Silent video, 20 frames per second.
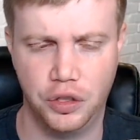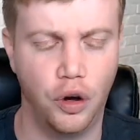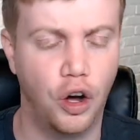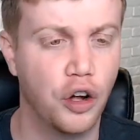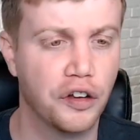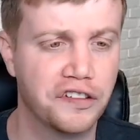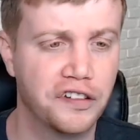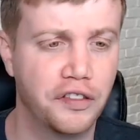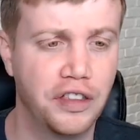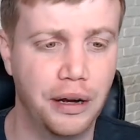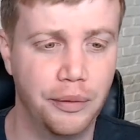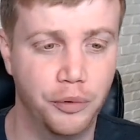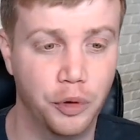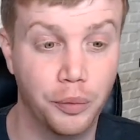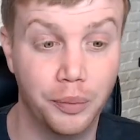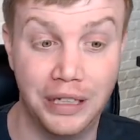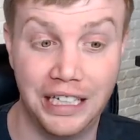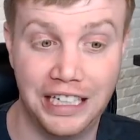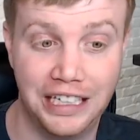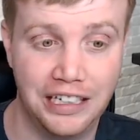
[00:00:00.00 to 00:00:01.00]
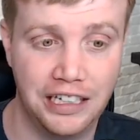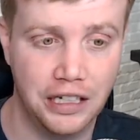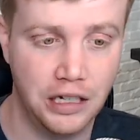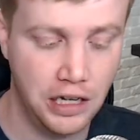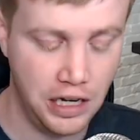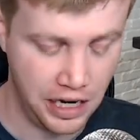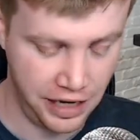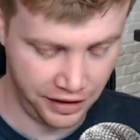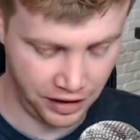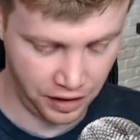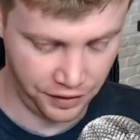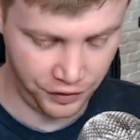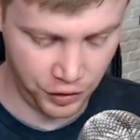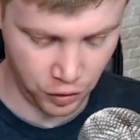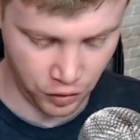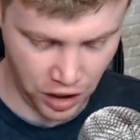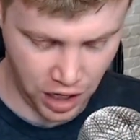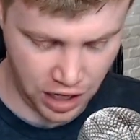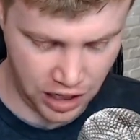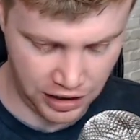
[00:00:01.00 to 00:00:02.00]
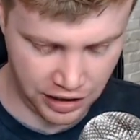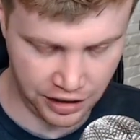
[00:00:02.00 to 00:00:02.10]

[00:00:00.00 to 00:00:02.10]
Also, that will mean that if you're not